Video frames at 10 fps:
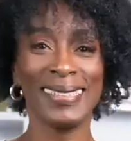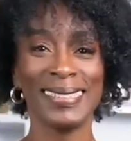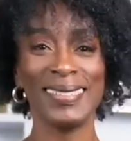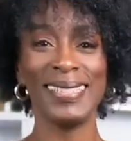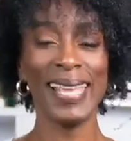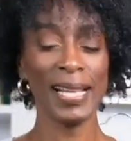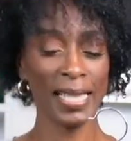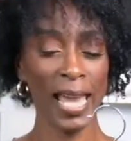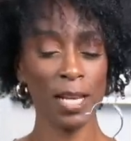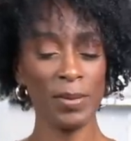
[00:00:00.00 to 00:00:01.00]
So the
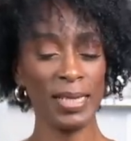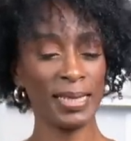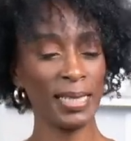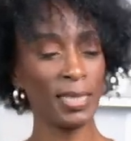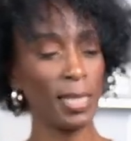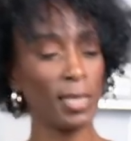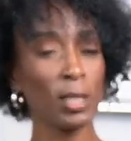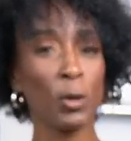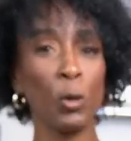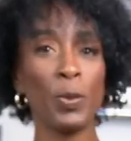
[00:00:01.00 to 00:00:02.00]
next item is this
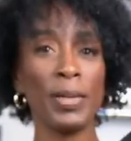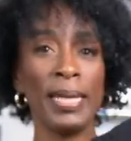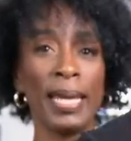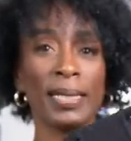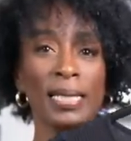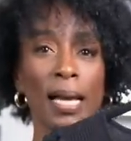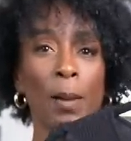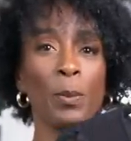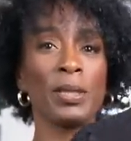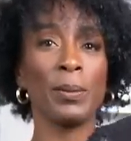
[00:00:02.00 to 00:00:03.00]
scoop neck
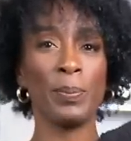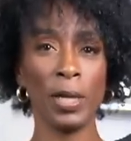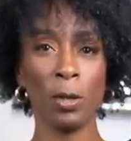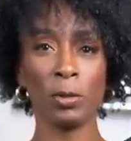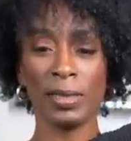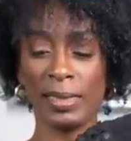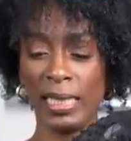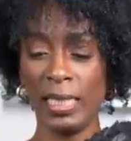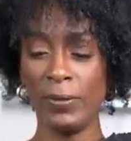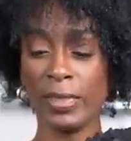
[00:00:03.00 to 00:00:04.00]
top with the bell
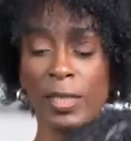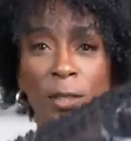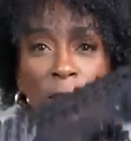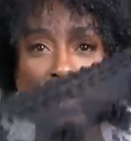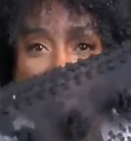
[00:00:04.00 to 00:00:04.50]
sleeves. Look